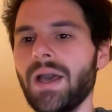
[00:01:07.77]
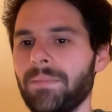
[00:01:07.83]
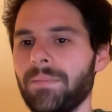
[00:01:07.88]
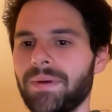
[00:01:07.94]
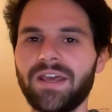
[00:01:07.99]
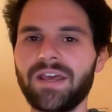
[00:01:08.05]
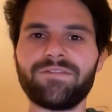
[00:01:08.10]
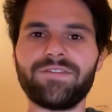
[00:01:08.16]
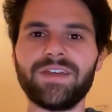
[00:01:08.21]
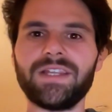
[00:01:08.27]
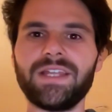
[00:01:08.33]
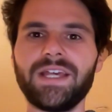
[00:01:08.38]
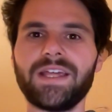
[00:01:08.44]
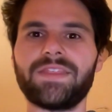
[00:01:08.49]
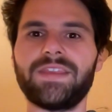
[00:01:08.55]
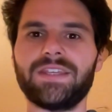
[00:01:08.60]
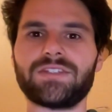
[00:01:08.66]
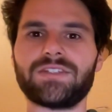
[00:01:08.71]
But I feel
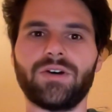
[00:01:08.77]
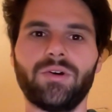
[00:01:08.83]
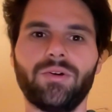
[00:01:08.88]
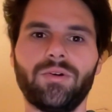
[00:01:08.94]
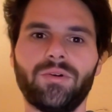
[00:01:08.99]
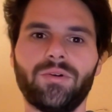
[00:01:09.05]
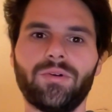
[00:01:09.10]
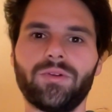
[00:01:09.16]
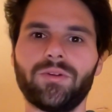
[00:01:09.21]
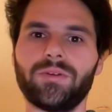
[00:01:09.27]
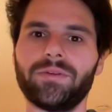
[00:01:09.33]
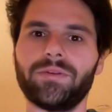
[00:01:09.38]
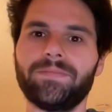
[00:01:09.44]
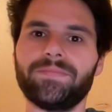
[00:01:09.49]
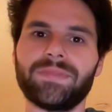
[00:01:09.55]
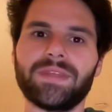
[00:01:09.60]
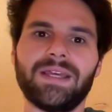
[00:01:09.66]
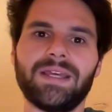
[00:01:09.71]
like this whole
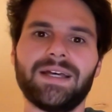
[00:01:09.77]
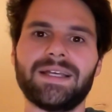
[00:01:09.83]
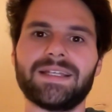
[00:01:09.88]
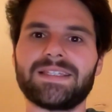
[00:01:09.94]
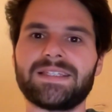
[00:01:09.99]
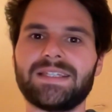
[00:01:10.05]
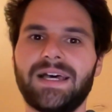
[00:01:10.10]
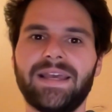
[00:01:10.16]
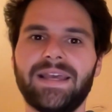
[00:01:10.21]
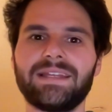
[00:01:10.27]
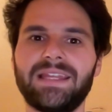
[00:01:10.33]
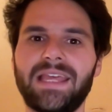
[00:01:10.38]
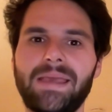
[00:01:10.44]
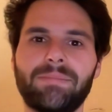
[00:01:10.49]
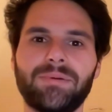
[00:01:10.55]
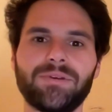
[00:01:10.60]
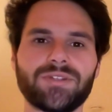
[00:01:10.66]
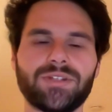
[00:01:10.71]
assign
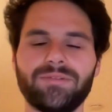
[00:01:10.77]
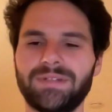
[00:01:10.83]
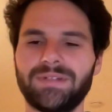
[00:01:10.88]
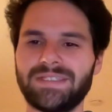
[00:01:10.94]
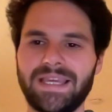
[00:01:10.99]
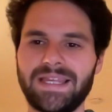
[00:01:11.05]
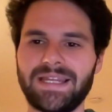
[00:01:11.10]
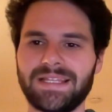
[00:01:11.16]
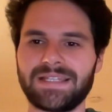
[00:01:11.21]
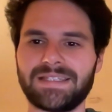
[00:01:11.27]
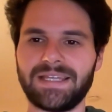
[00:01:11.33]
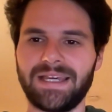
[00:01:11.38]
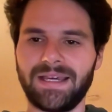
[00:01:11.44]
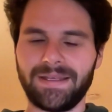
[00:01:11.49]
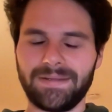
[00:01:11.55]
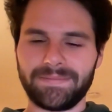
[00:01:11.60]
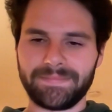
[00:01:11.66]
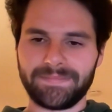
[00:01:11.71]
labels to a
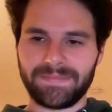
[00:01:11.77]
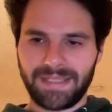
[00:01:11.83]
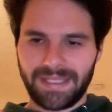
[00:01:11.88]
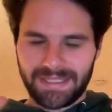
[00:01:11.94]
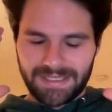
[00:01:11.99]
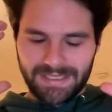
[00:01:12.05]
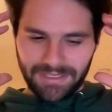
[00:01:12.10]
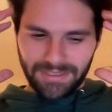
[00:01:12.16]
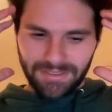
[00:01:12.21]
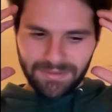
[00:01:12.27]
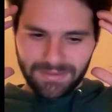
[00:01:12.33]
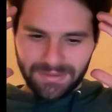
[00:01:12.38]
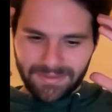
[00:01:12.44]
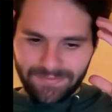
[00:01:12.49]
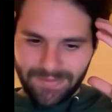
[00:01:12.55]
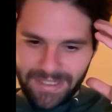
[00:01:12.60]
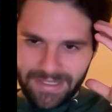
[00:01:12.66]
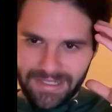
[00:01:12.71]
dataset is still
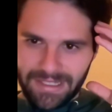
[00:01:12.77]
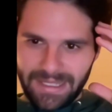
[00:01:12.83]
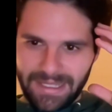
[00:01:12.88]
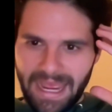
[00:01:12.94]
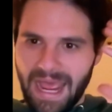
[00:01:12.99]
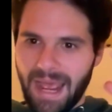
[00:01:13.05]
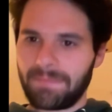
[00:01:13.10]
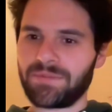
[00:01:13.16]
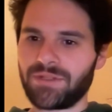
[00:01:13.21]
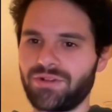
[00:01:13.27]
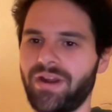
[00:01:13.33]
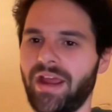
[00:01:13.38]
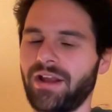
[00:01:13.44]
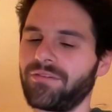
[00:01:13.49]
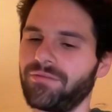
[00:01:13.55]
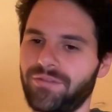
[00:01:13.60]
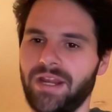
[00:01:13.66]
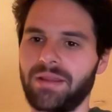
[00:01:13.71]
very
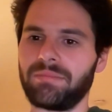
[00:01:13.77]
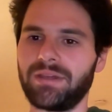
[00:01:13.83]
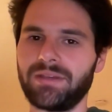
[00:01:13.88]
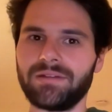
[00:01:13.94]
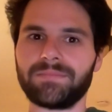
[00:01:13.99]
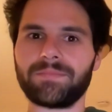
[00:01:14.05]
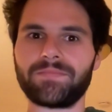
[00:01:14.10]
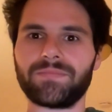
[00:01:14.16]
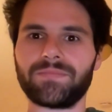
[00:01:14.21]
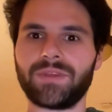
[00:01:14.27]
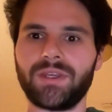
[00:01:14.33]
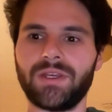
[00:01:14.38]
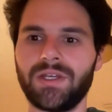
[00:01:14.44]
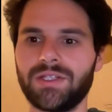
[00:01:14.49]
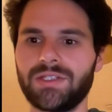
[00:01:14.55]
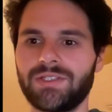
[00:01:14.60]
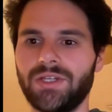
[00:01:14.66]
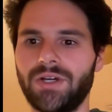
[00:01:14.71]
abstract framing.
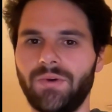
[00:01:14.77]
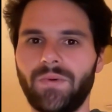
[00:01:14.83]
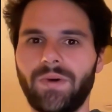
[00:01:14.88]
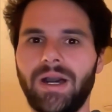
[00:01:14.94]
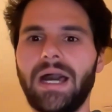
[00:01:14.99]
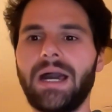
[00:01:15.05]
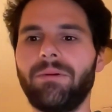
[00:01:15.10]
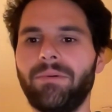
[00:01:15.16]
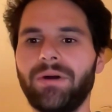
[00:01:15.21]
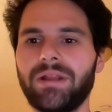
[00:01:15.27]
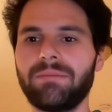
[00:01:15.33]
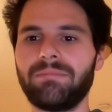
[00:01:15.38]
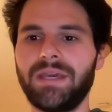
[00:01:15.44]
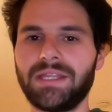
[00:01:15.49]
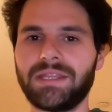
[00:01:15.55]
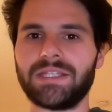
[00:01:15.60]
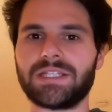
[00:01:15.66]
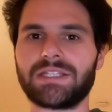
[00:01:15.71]
So I want to
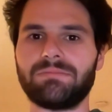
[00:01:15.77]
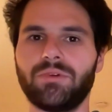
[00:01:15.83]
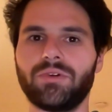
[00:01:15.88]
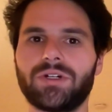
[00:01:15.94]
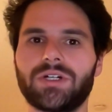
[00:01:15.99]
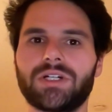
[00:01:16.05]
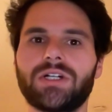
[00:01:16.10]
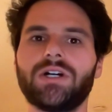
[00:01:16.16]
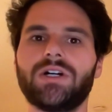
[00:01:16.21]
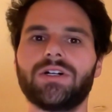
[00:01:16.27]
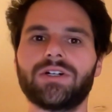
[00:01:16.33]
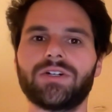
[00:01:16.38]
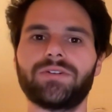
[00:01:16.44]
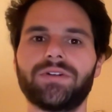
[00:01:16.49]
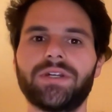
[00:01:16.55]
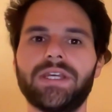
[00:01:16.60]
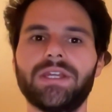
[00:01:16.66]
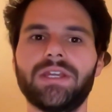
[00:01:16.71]
make this more
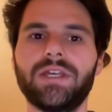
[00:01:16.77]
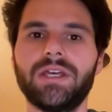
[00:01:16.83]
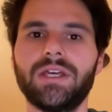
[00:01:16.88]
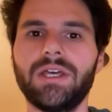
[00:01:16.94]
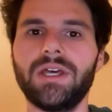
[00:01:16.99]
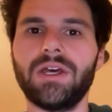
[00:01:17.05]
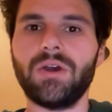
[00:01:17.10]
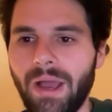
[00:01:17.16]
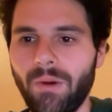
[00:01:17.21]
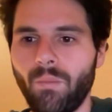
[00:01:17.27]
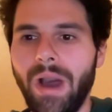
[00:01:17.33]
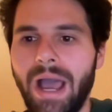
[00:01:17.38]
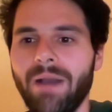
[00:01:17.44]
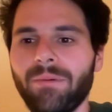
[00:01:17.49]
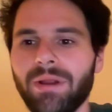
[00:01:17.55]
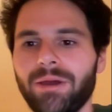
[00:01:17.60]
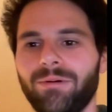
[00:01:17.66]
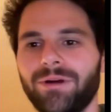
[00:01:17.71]
concrete. Why
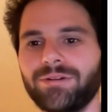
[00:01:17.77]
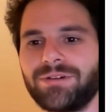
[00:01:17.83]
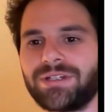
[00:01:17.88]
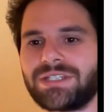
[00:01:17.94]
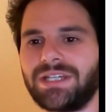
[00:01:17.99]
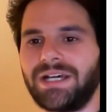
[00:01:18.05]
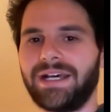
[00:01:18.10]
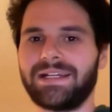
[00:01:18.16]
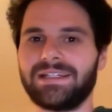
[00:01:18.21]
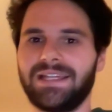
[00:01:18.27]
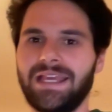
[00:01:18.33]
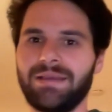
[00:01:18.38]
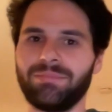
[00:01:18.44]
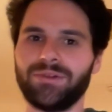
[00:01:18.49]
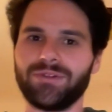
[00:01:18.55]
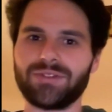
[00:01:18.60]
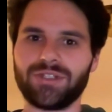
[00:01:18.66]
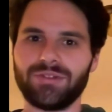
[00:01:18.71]
would I want to assign
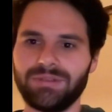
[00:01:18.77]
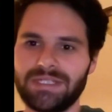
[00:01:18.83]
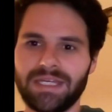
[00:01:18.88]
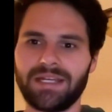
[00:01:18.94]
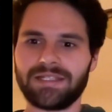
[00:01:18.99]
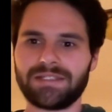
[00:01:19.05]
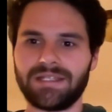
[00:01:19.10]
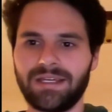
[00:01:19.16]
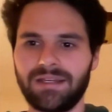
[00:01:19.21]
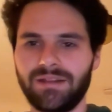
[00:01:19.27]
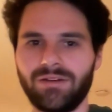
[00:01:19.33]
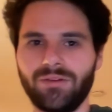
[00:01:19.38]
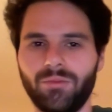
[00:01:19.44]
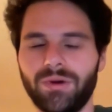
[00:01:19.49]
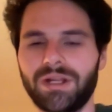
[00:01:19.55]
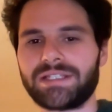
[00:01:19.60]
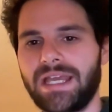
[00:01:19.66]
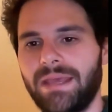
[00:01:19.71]
labels to a dataset?
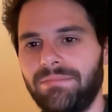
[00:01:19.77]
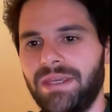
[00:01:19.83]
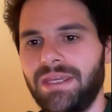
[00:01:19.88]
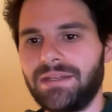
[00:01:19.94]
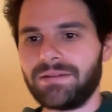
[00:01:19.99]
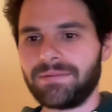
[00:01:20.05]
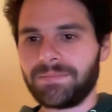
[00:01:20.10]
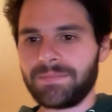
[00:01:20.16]
What does that mean?